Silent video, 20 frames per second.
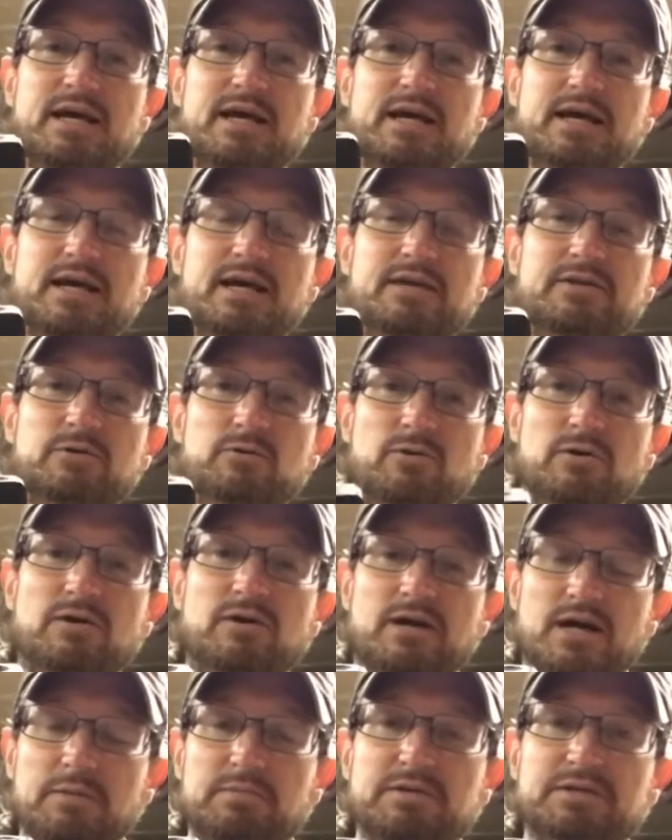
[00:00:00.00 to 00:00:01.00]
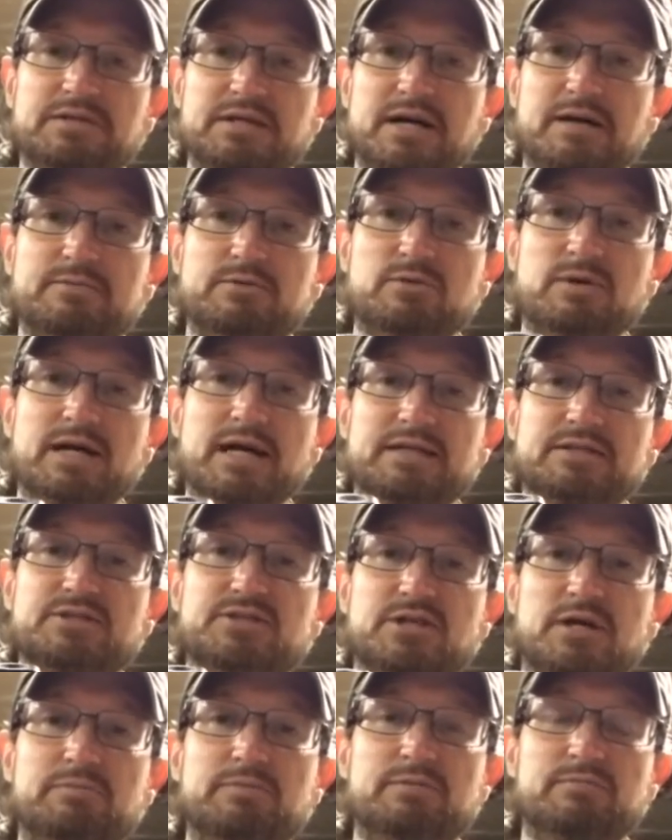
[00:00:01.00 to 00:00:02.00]
And there were a couple of times where I had to
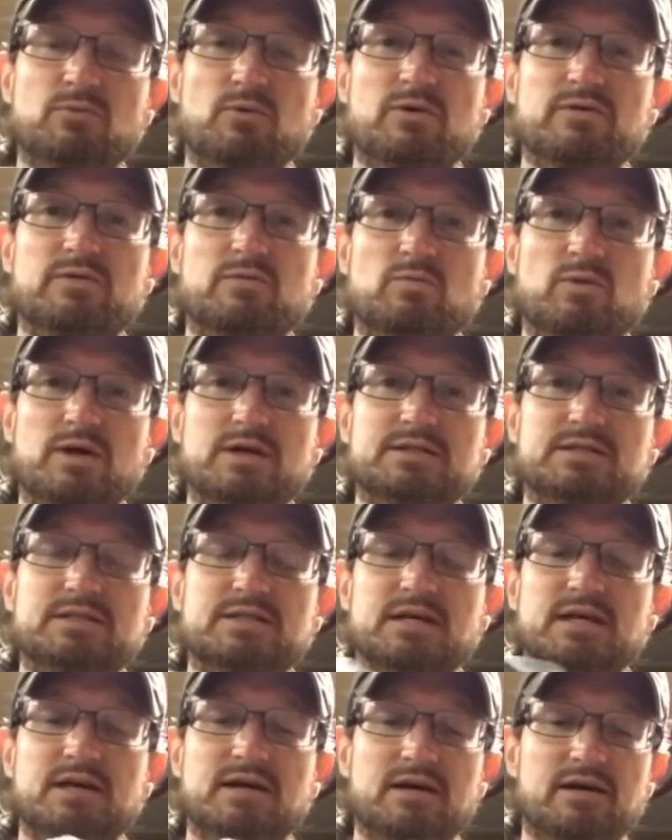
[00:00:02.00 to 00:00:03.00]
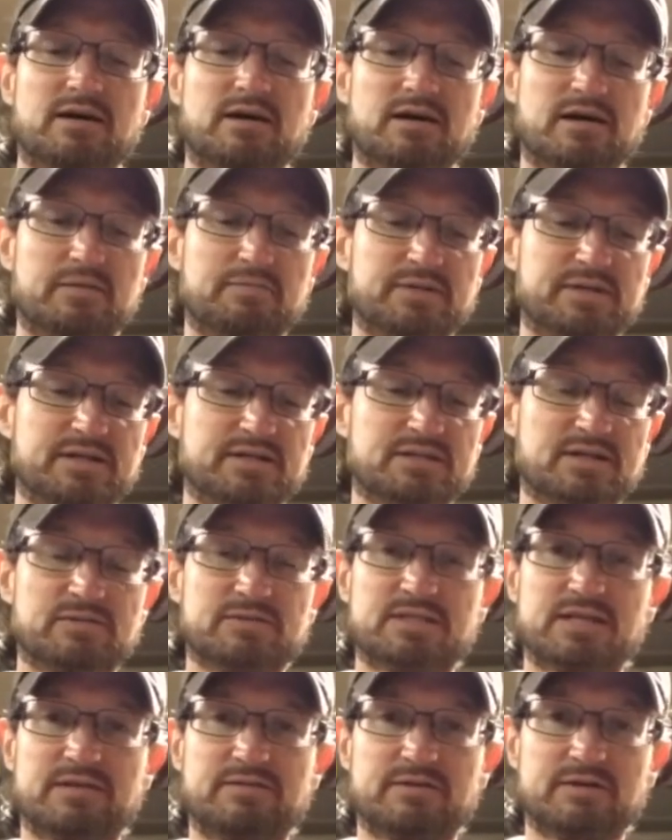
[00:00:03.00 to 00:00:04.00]
jump it more than once uh, because I
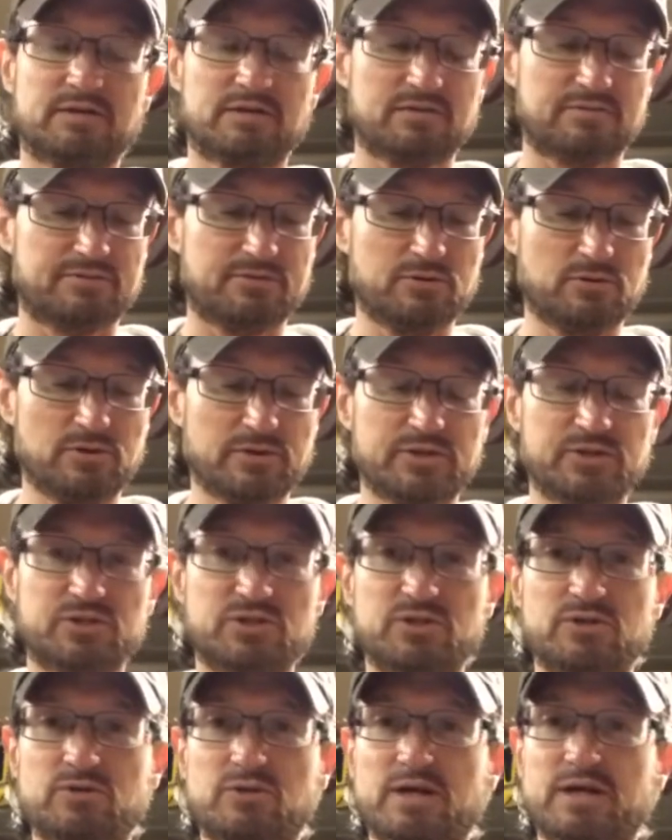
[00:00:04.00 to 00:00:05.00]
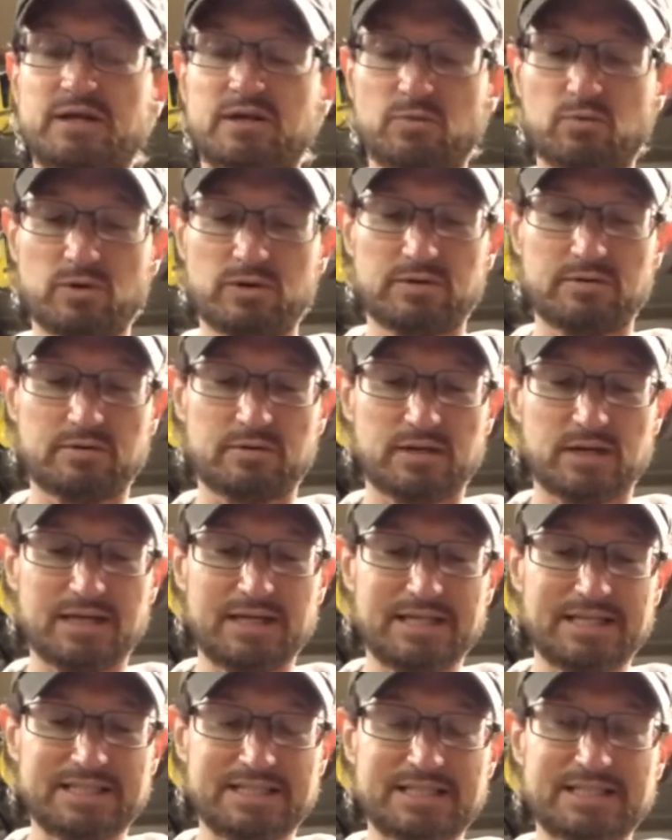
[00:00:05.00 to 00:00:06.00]
was having a fuel issue and it wouldn't
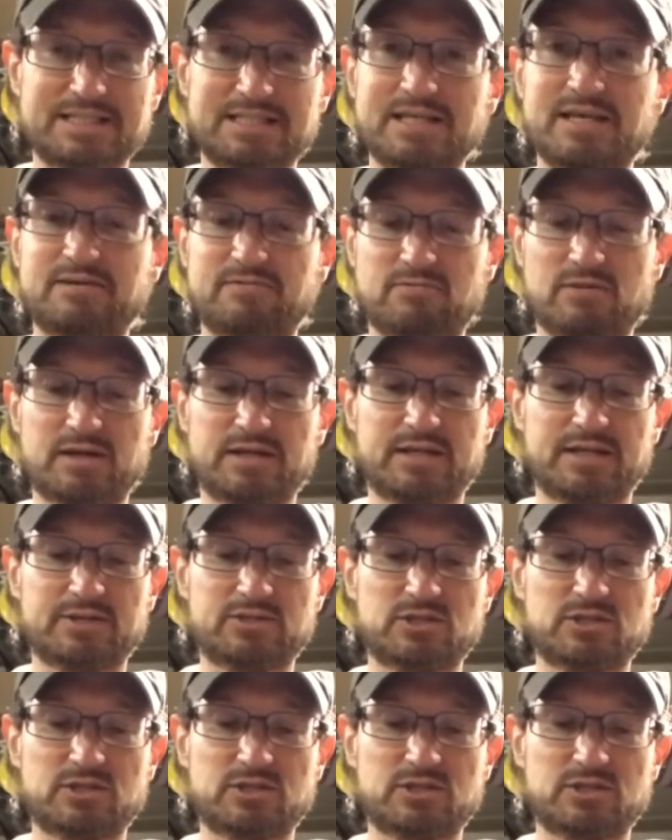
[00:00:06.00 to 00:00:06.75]
stay running.